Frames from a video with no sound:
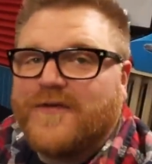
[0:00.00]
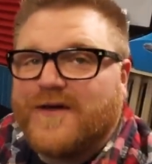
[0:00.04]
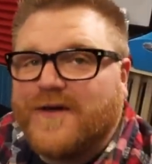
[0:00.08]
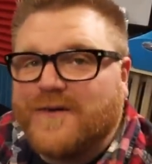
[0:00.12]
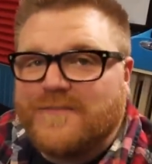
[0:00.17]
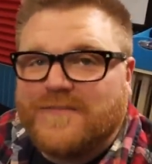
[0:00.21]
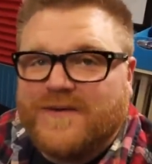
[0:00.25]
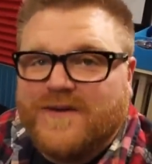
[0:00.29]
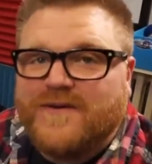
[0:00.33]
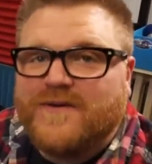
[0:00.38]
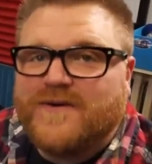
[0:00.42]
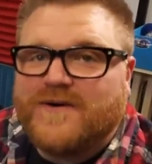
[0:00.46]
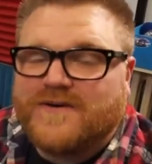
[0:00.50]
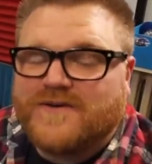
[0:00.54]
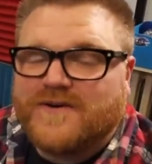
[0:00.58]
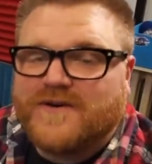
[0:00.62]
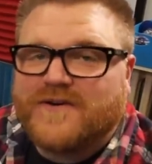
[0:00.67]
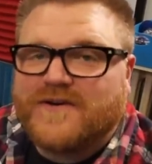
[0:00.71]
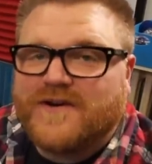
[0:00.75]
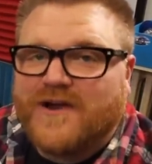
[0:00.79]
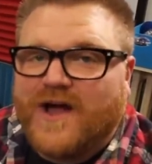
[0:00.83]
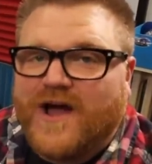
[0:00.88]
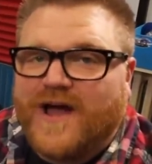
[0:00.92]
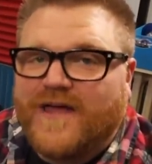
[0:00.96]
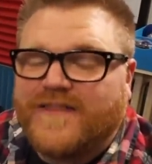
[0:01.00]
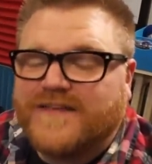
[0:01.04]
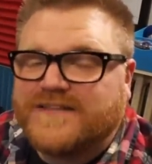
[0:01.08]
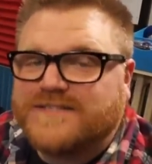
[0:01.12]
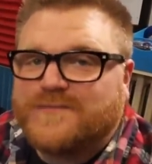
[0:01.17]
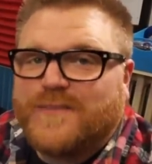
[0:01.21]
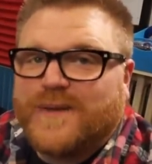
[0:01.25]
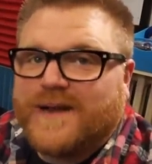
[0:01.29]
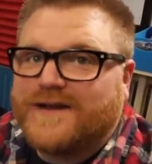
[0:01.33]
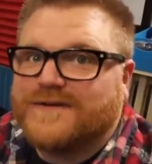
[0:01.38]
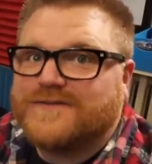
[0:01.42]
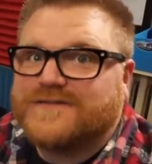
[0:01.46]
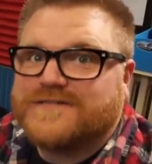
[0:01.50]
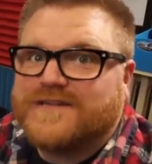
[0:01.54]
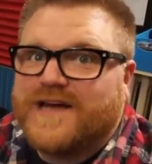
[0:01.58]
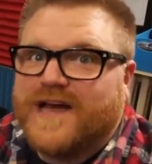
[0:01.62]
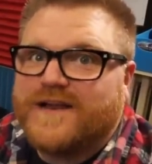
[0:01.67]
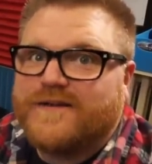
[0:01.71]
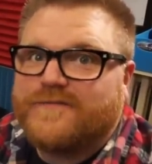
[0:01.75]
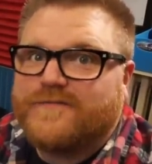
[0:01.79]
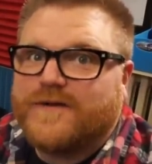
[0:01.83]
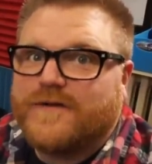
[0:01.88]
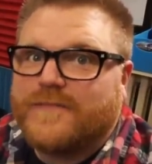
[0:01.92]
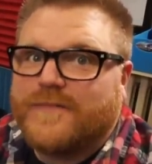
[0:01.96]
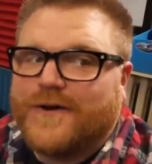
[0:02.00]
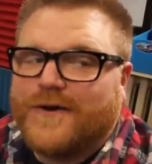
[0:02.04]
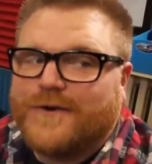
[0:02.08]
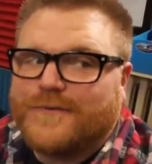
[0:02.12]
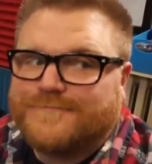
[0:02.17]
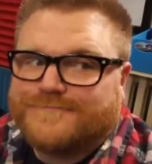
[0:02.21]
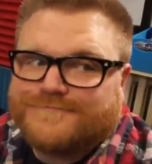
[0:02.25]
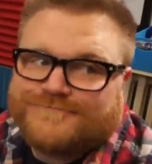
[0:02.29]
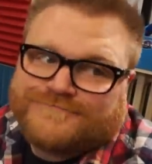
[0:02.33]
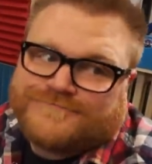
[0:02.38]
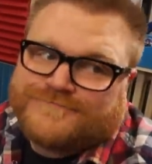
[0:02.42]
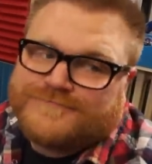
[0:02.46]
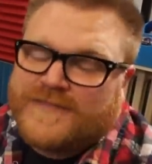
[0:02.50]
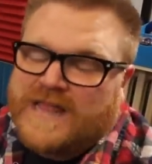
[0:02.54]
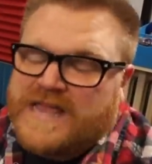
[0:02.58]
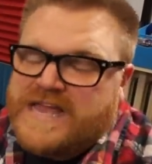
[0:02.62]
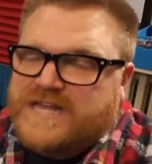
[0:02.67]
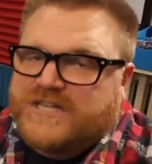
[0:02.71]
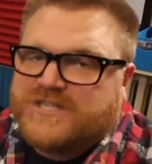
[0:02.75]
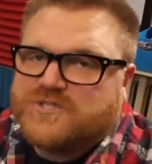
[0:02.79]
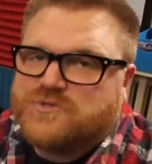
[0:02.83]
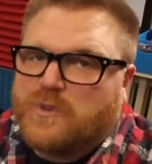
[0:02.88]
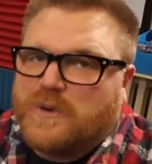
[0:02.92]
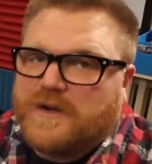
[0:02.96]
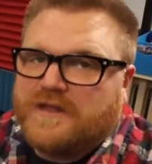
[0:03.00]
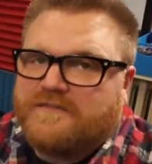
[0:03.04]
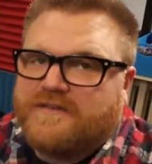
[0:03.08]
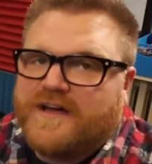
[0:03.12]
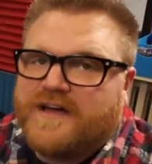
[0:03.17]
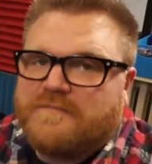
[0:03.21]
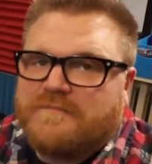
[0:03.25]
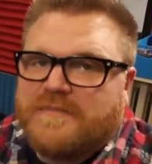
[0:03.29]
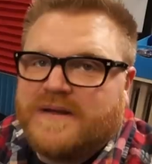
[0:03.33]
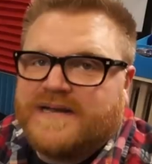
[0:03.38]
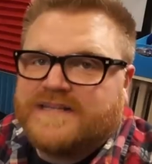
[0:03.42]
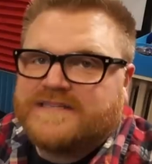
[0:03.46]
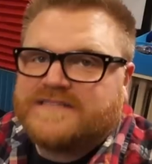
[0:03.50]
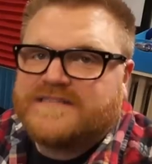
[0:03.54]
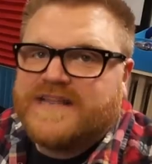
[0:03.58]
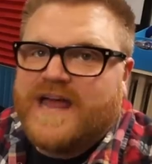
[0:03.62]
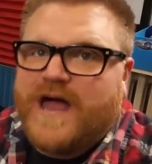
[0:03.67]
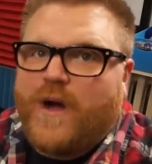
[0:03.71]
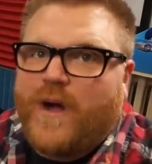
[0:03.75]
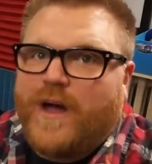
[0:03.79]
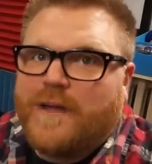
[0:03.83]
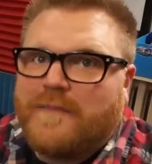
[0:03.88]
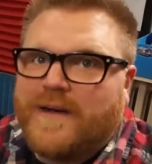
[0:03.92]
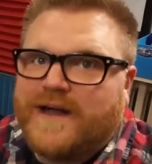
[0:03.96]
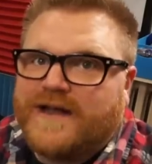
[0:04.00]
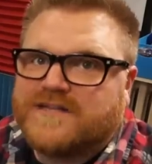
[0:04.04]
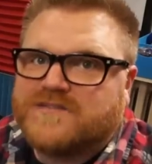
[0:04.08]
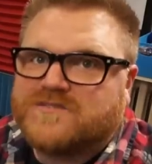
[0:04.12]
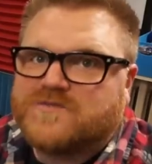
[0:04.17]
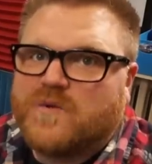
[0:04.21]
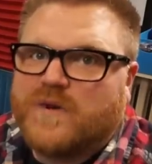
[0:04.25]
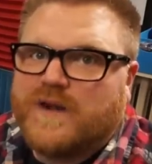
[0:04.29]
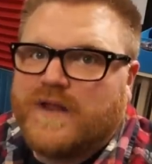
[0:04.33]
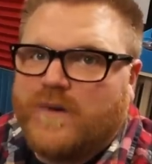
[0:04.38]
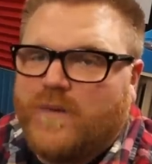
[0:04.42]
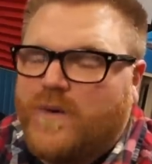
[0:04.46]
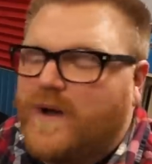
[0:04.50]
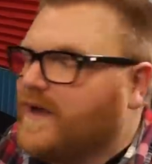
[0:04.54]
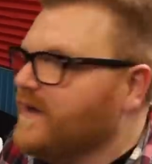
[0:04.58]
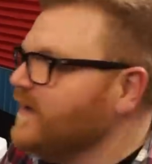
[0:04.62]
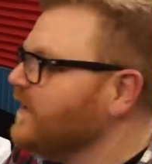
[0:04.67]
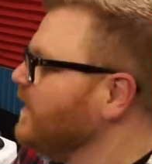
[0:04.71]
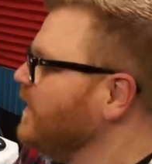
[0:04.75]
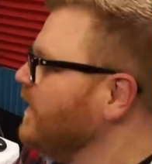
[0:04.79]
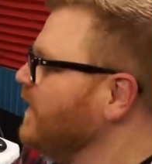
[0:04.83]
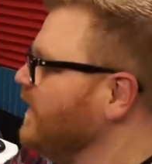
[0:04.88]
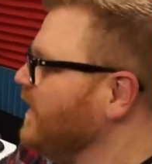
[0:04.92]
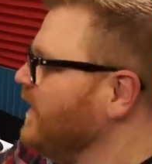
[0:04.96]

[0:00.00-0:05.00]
the computer turned on that's been outside for about 25 minutes now at minus 21,